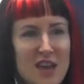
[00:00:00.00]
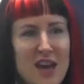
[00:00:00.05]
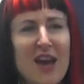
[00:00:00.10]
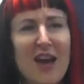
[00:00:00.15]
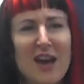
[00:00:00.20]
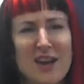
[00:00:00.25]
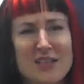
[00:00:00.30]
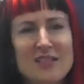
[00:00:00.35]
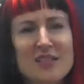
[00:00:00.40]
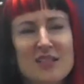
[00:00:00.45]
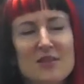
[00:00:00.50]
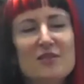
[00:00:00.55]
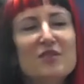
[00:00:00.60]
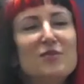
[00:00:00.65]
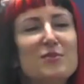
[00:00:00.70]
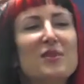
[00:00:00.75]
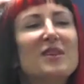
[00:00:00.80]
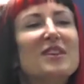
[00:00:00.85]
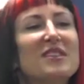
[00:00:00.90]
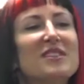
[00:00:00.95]
Yeah, it seems
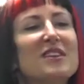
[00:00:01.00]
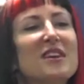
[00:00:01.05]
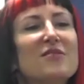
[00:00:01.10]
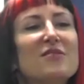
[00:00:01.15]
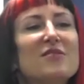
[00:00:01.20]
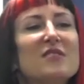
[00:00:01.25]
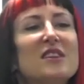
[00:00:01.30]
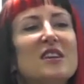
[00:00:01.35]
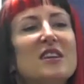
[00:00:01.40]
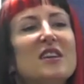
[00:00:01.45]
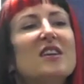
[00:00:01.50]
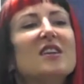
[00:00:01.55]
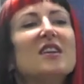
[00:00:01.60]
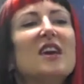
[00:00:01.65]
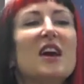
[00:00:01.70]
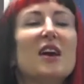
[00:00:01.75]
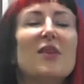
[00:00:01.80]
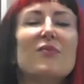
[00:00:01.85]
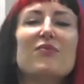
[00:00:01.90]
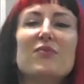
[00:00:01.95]
to be definitely,
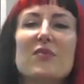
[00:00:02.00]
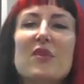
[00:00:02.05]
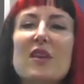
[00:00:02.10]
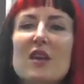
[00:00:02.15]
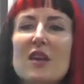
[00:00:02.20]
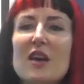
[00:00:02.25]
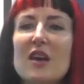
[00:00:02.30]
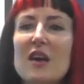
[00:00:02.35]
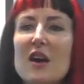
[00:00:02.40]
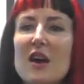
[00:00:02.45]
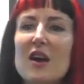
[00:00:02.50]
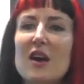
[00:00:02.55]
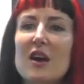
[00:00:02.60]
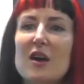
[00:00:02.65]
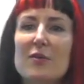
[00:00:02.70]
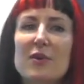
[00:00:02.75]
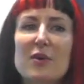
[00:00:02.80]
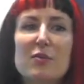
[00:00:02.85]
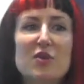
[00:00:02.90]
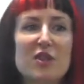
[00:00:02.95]
yeah.
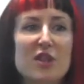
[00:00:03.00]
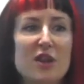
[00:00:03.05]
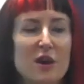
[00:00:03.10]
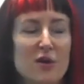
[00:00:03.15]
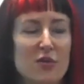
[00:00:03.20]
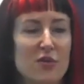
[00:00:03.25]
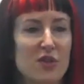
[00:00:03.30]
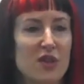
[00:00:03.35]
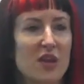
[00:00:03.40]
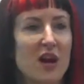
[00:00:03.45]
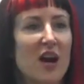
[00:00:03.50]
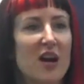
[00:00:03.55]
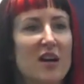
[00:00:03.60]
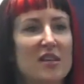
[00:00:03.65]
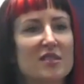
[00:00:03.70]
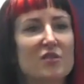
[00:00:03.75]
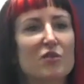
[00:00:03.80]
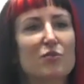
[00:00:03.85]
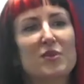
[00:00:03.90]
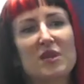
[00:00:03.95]
And with
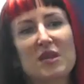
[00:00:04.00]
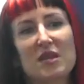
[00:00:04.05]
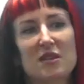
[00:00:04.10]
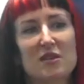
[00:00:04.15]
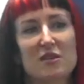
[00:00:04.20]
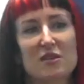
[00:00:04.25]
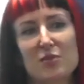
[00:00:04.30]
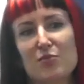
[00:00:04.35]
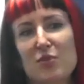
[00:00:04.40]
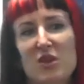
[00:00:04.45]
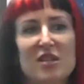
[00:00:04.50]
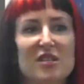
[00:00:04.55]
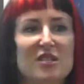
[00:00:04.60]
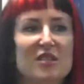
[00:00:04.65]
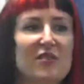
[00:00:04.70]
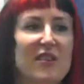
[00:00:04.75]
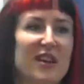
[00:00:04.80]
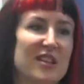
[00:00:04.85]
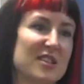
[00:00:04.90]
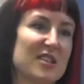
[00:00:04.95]
guys, it will be your spreaders
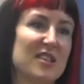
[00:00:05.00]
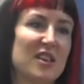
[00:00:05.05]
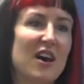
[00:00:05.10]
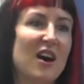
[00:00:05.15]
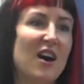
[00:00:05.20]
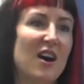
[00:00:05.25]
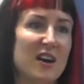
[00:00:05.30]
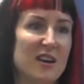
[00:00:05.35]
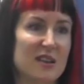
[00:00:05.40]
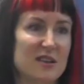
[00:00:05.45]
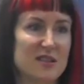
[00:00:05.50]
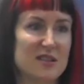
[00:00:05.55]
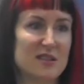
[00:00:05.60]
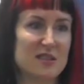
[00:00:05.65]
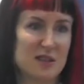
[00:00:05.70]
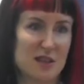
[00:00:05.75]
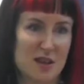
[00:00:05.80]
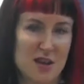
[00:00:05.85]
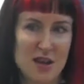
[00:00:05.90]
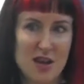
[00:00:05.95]
at STIs,
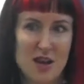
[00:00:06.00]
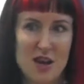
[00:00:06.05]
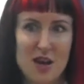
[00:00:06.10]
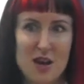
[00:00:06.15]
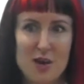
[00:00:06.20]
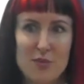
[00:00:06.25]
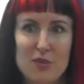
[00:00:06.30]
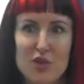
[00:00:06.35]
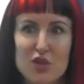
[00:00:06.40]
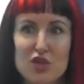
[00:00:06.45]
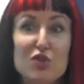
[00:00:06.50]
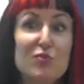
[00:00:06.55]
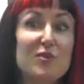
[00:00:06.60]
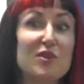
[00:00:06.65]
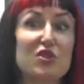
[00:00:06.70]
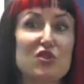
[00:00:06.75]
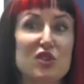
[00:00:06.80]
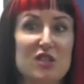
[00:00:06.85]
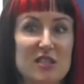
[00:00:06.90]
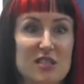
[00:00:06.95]
not to be
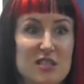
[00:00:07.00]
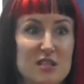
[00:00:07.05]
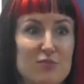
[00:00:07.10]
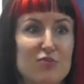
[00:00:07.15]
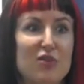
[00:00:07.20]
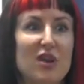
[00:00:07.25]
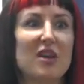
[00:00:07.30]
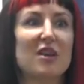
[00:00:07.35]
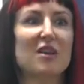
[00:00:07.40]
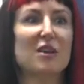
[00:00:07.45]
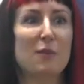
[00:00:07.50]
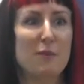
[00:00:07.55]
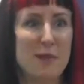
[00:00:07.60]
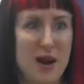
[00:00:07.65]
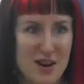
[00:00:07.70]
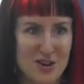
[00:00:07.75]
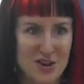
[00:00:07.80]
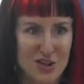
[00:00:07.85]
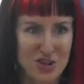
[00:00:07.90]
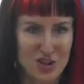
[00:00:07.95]
trusted, breaking up
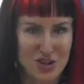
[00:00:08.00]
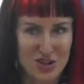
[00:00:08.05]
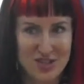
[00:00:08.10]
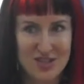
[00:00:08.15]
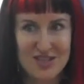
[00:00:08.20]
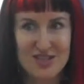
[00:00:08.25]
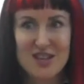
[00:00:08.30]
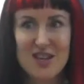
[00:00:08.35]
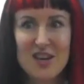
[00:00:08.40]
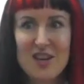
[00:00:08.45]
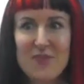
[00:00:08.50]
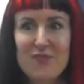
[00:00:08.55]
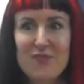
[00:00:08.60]
marriages.